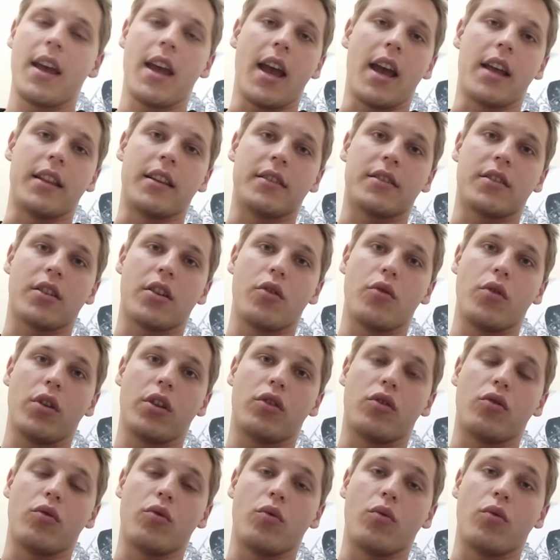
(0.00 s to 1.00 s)
and it's
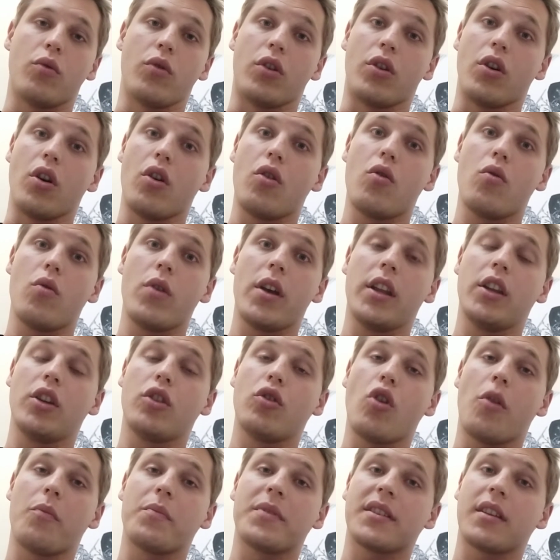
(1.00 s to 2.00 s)
going to go
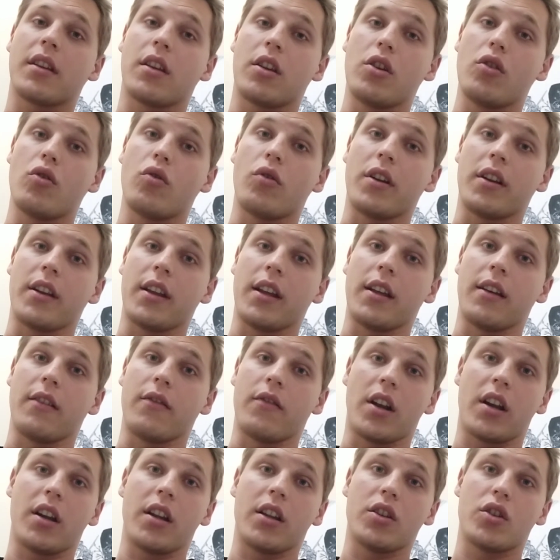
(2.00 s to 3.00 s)
into obscurity
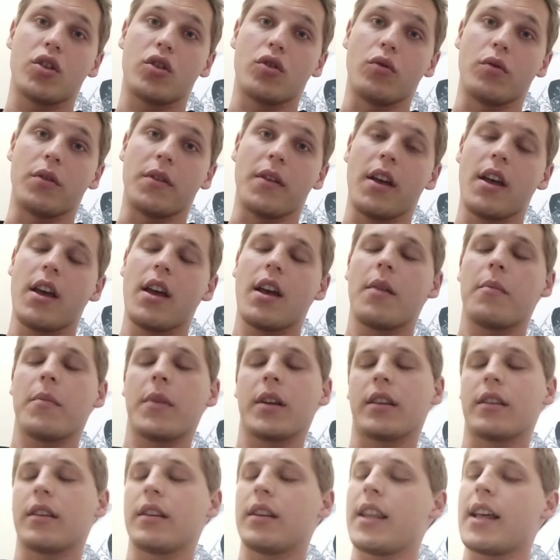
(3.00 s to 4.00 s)
very soon.
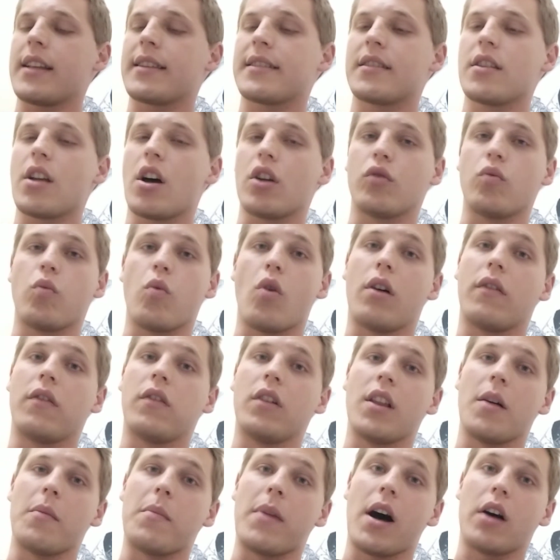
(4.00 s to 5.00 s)
But let's not
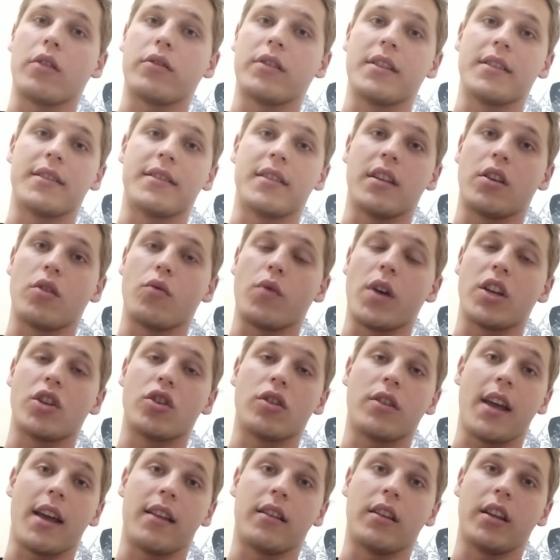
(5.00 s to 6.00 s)
waffle about this
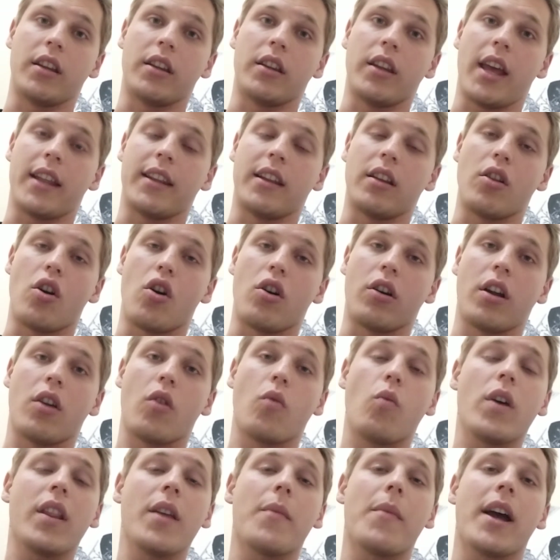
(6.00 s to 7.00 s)
situation any
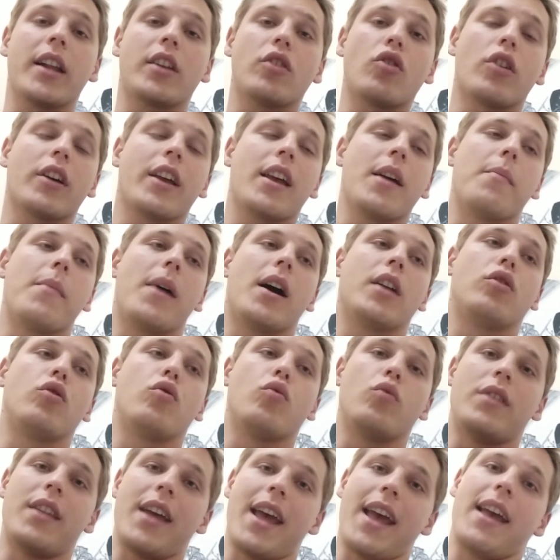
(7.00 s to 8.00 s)
longer. What am I talking about
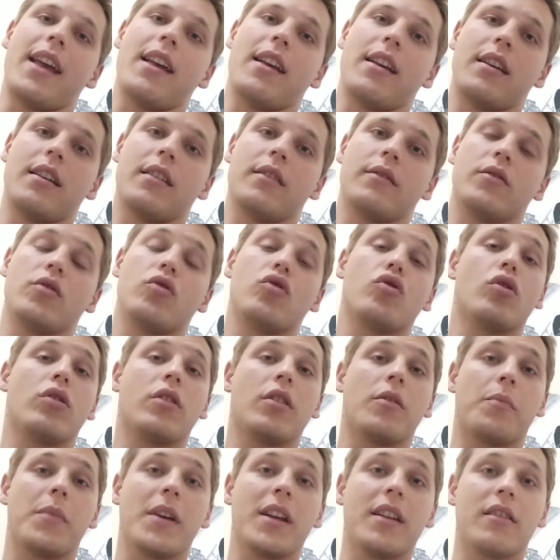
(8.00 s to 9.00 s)
today?
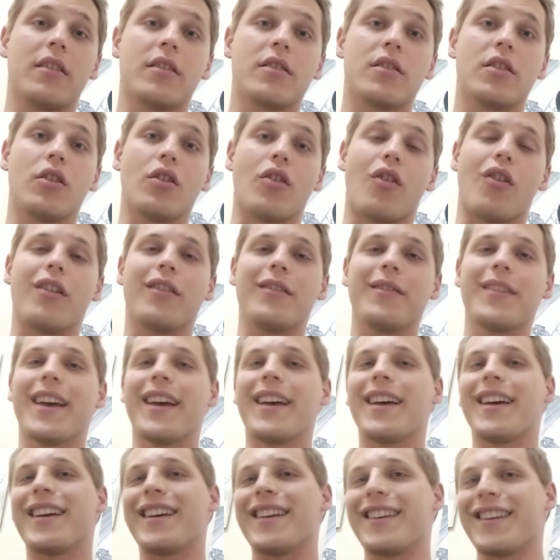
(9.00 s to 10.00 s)
Jordan Peterson on
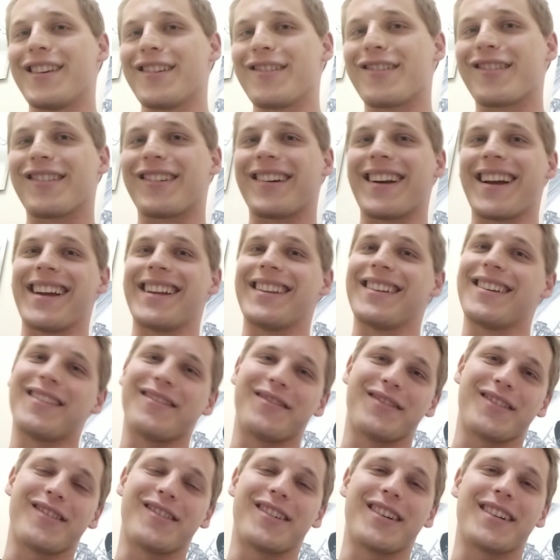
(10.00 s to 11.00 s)
Ukraine,
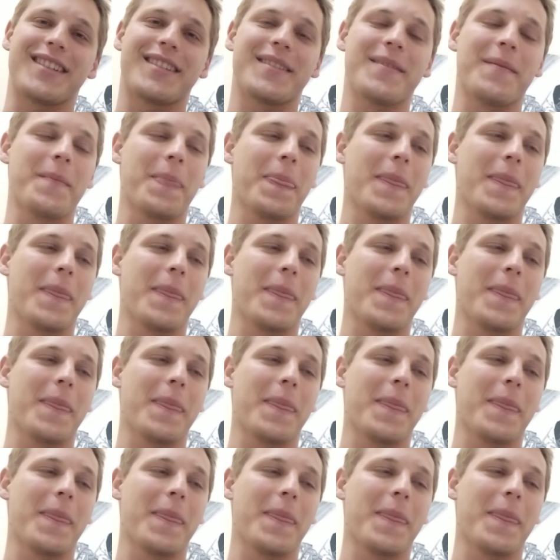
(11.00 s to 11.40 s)
of course.